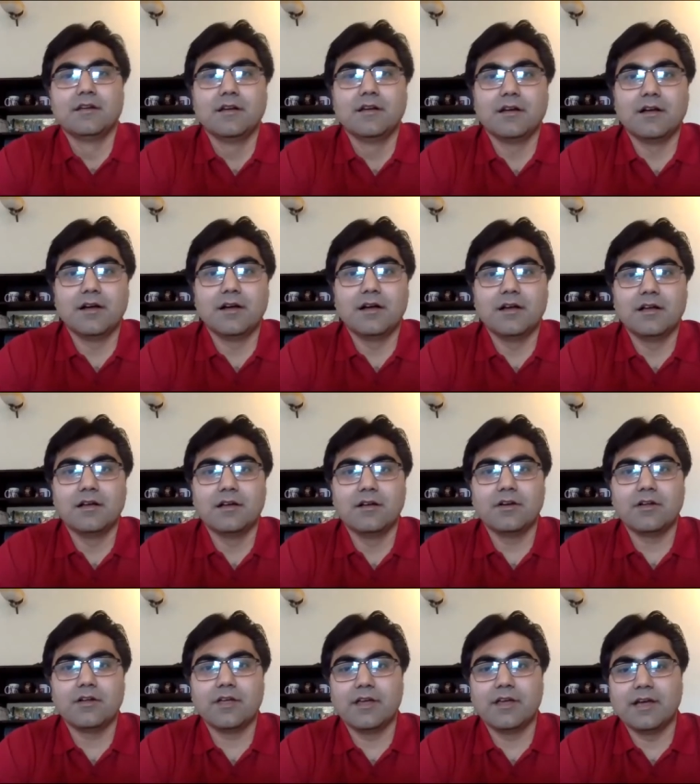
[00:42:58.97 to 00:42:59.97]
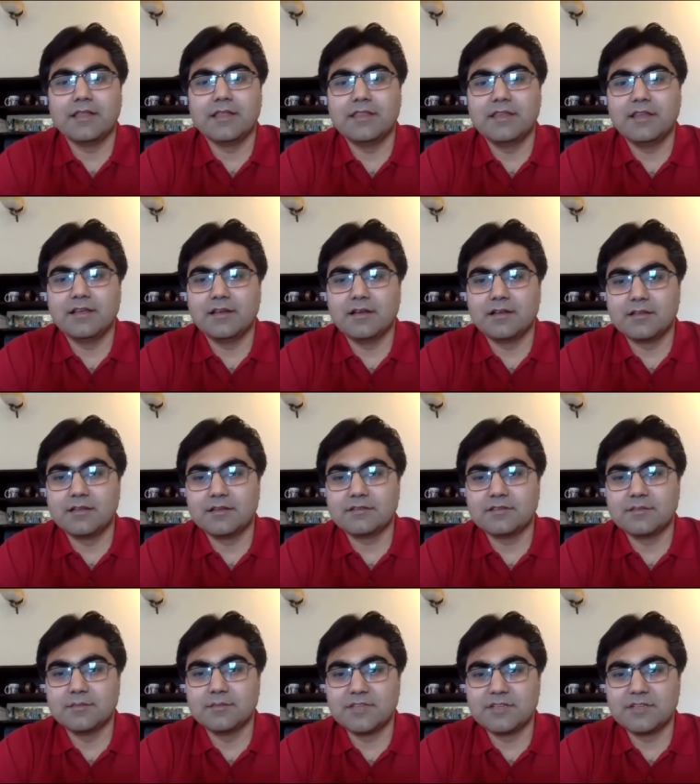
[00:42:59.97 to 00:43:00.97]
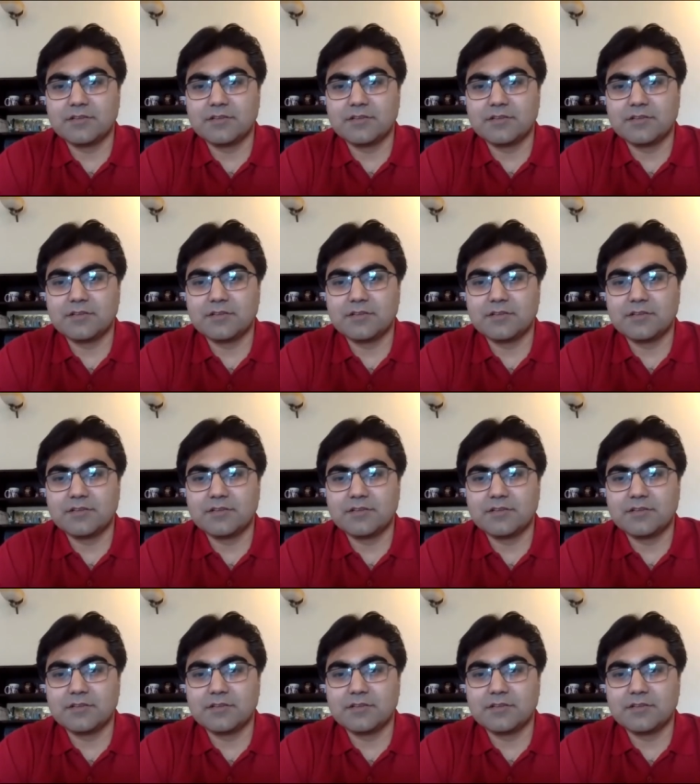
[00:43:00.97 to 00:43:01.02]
uh, okay i think uh, there's some other